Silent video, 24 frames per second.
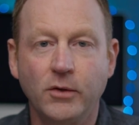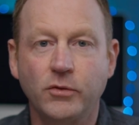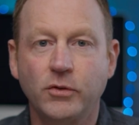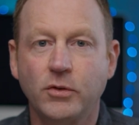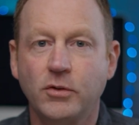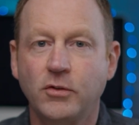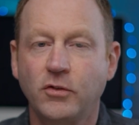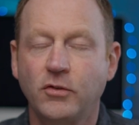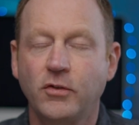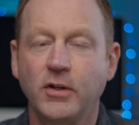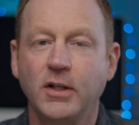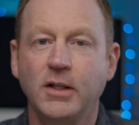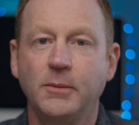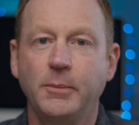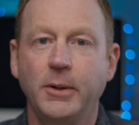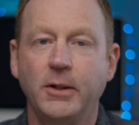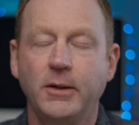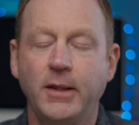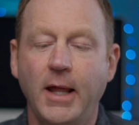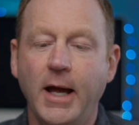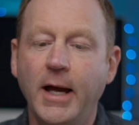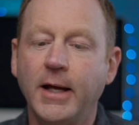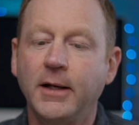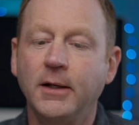So just think
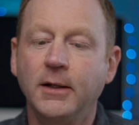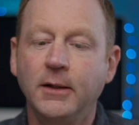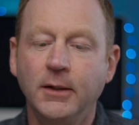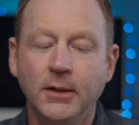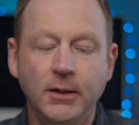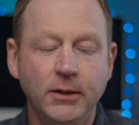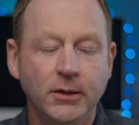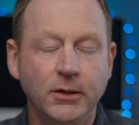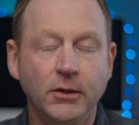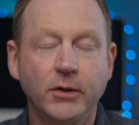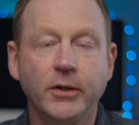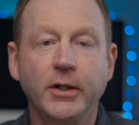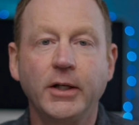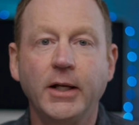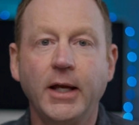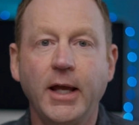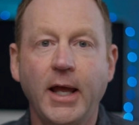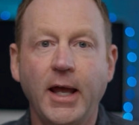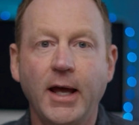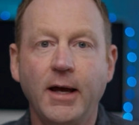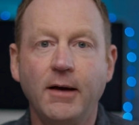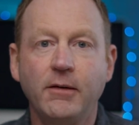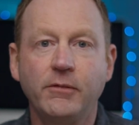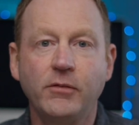about that. You're going to
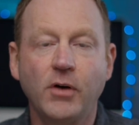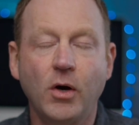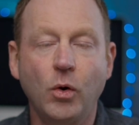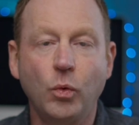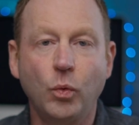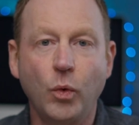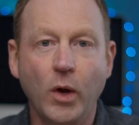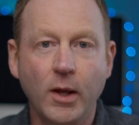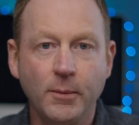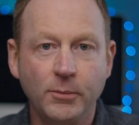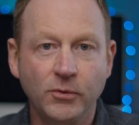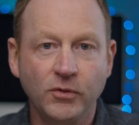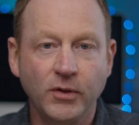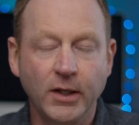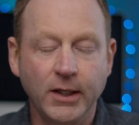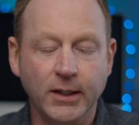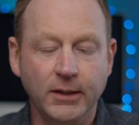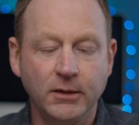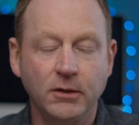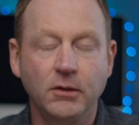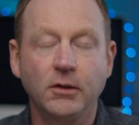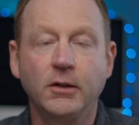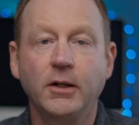have a website. You're